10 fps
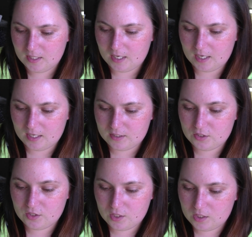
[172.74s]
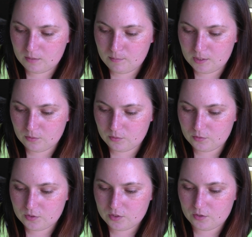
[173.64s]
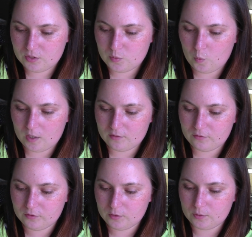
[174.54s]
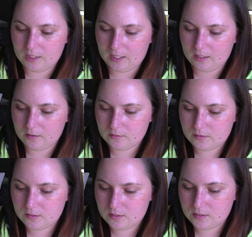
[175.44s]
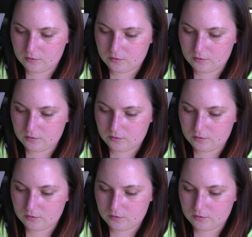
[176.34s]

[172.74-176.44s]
It's 30 mils, so it's 1 fluid ounce.